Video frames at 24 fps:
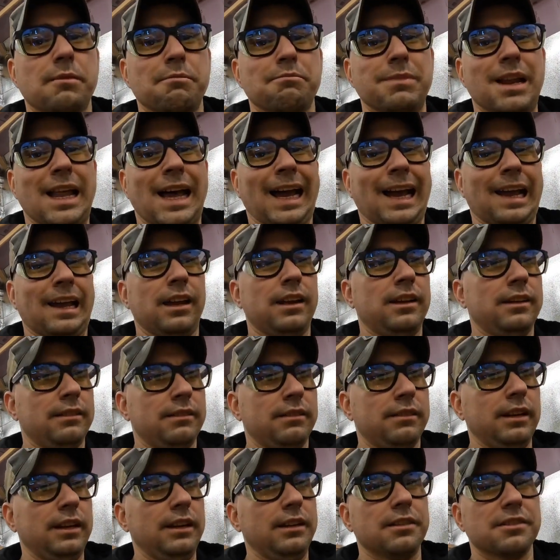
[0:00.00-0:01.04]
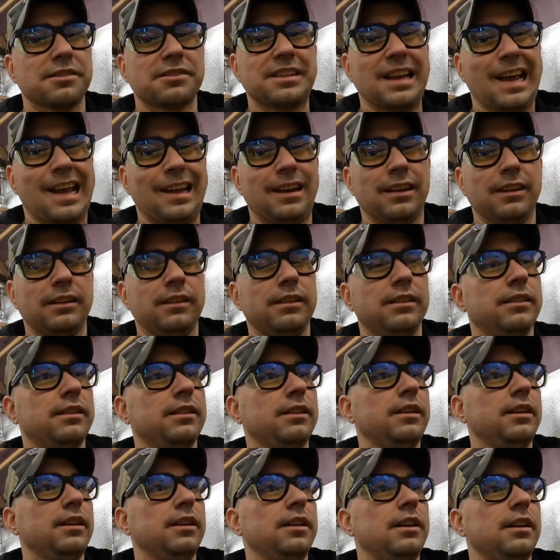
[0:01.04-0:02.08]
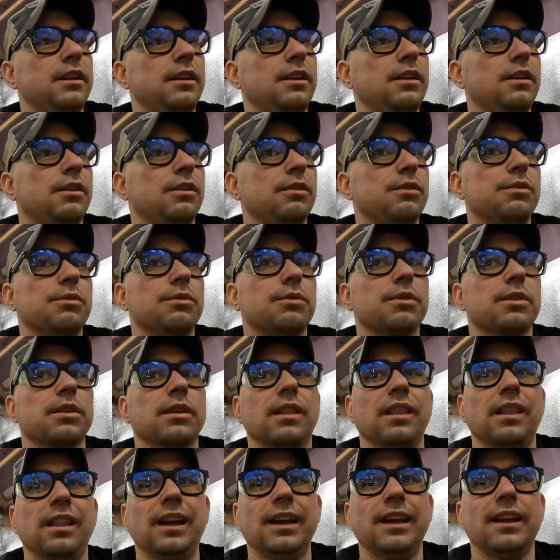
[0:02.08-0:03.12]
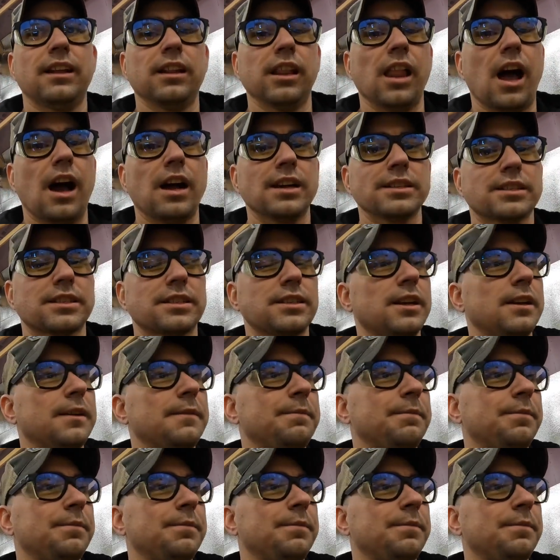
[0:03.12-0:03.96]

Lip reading: black, either satin or light gloss,